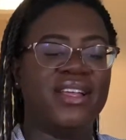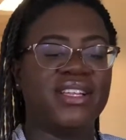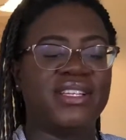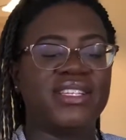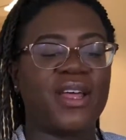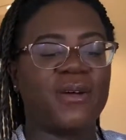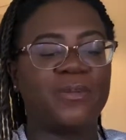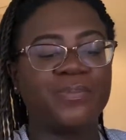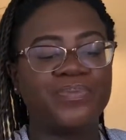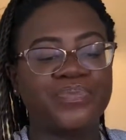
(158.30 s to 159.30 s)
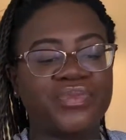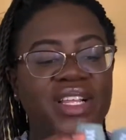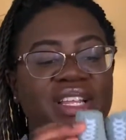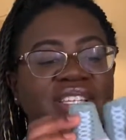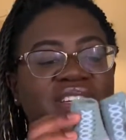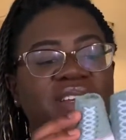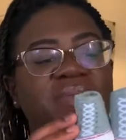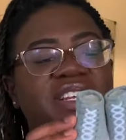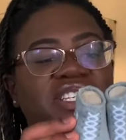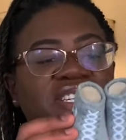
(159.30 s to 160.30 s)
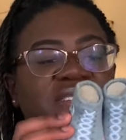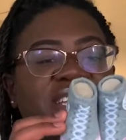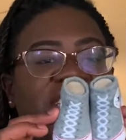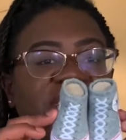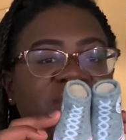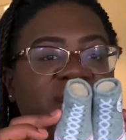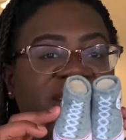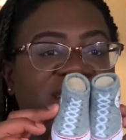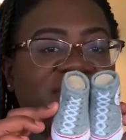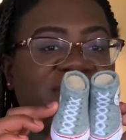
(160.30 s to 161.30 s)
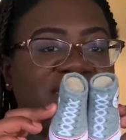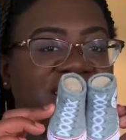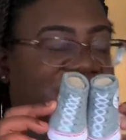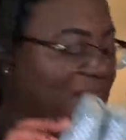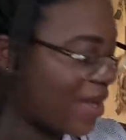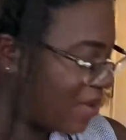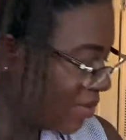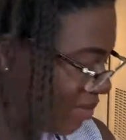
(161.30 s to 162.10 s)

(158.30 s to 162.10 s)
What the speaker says: So these are going to be the shoes that she wears when she goes home,